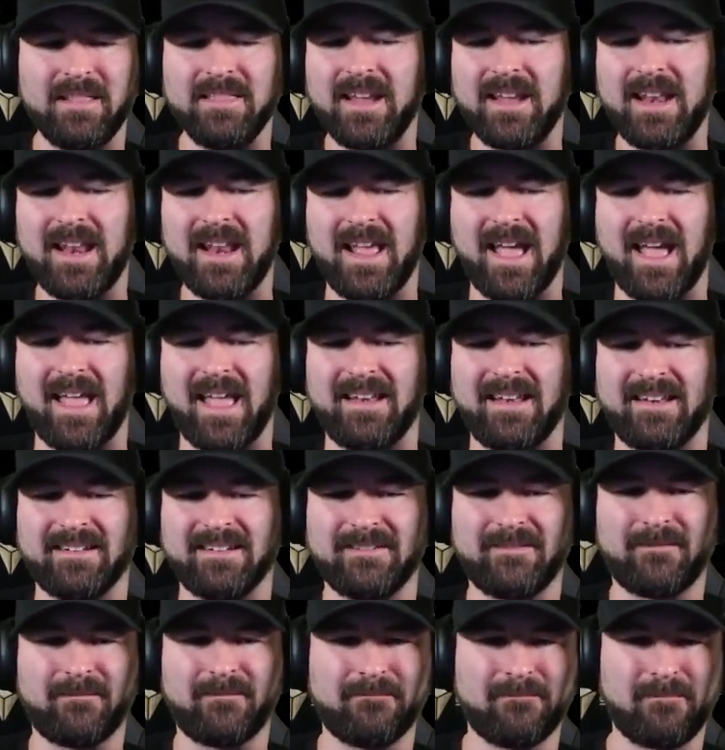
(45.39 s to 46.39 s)
Look at
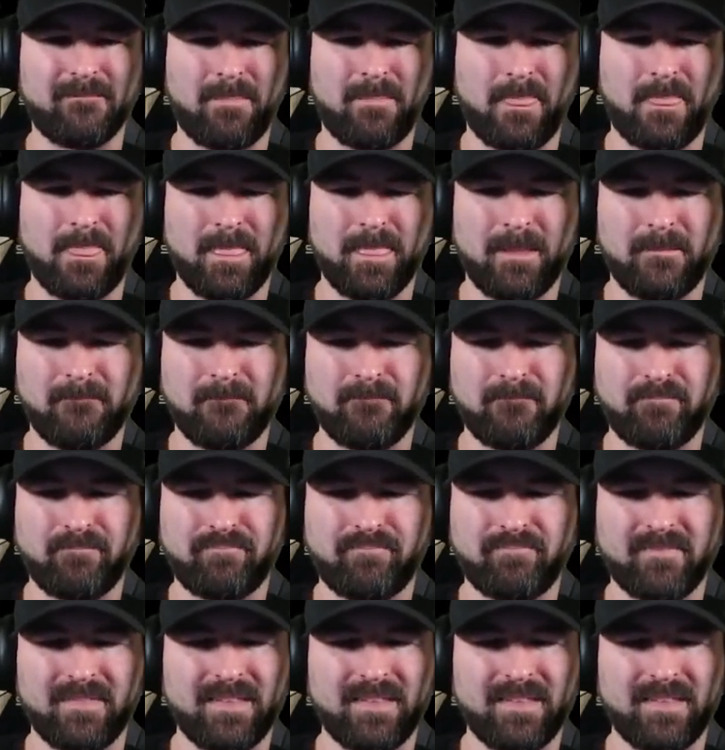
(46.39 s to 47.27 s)
that.